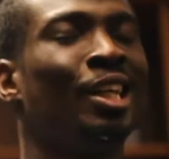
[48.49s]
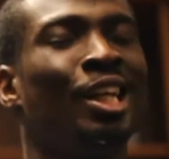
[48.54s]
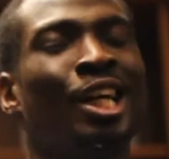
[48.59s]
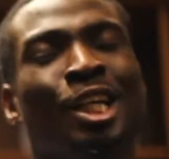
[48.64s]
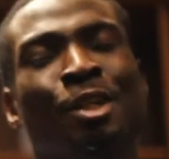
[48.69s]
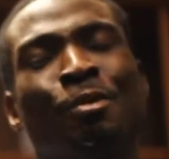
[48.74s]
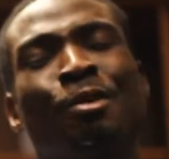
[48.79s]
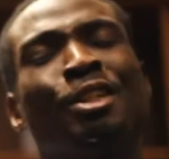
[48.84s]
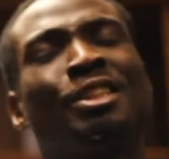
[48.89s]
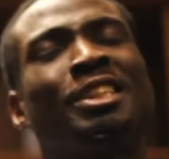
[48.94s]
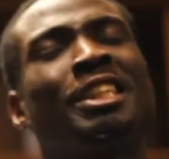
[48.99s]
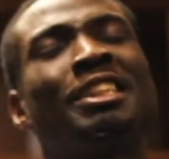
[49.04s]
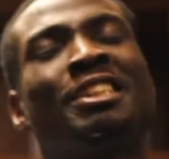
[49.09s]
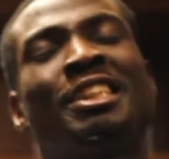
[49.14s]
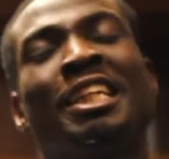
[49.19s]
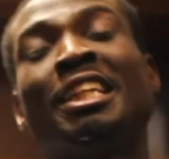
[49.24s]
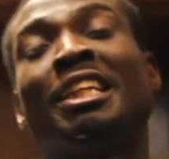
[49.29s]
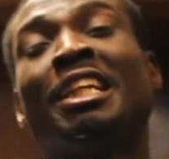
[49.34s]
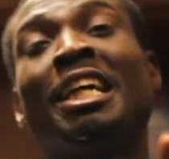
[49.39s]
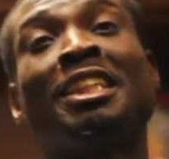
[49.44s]
You want to teach
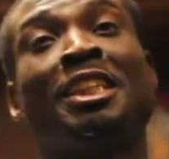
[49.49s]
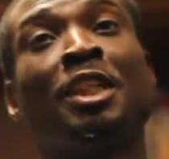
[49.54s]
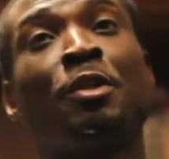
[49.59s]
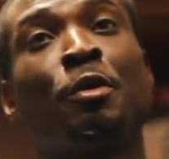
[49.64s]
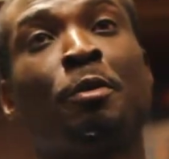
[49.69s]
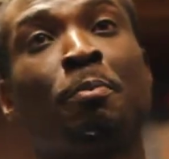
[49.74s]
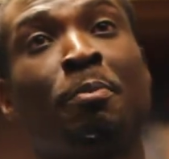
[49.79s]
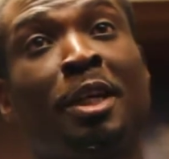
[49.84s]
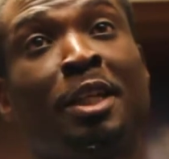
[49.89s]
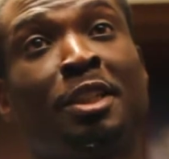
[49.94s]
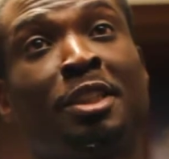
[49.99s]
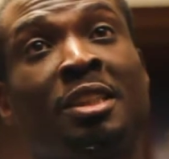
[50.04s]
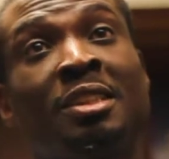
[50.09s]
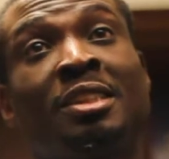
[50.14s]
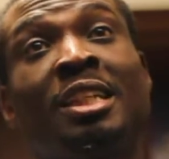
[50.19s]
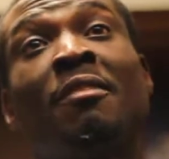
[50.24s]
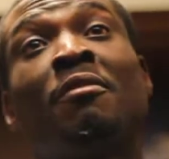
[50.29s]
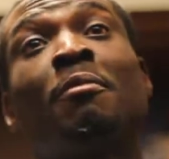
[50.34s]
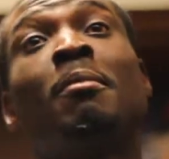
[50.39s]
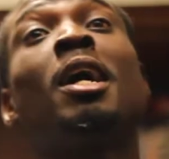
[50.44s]
any Nigerian patients,
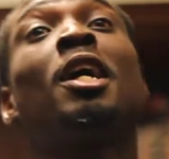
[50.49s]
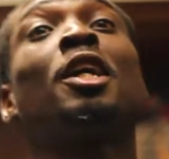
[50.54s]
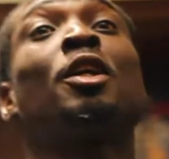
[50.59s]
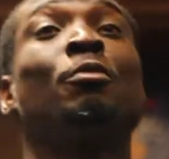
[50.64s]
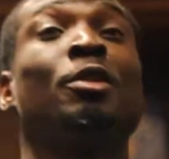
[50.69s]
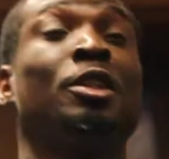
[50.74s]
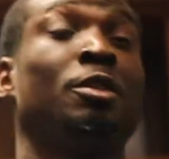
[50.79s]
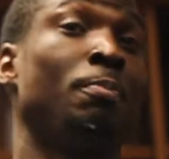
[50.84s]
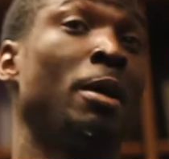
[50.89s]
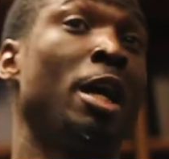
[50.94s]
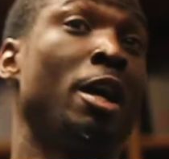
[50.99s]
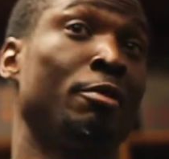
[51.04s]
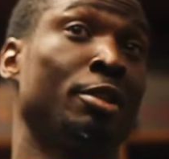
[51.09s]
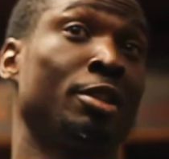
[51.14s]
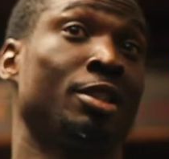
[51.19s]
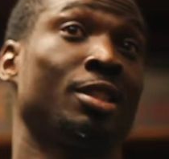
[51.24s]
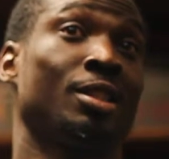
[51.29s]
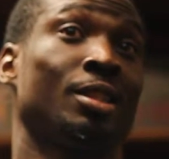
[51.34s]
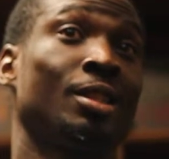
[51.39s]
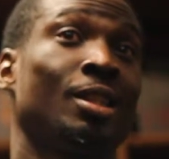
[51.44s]
have him argue with his
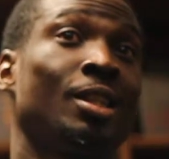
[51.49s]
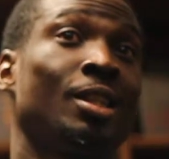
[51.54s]
parents.